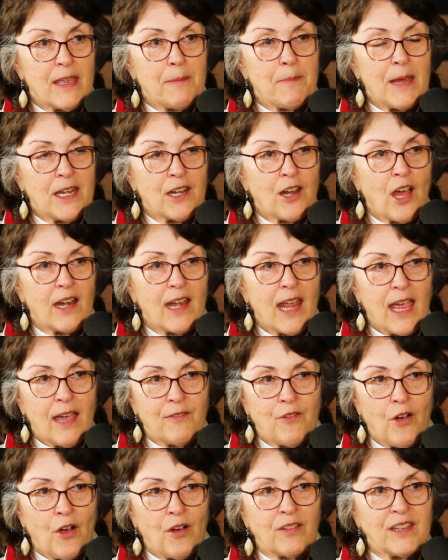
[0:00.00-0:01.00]
They may not
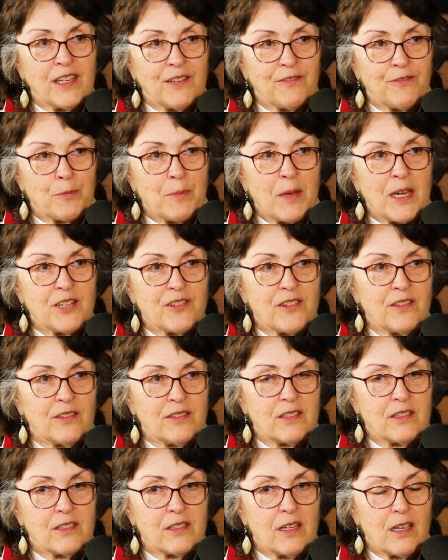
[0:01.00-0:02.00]
have all the
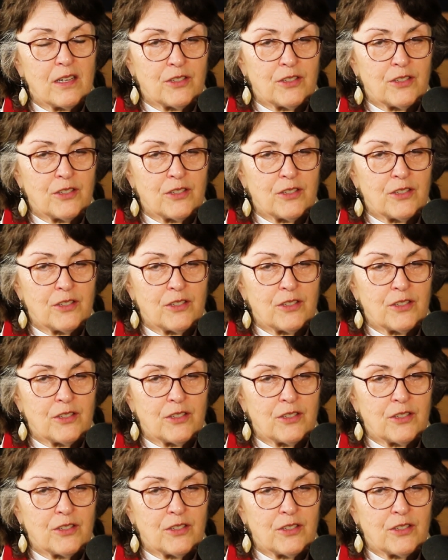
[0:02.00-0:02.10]
information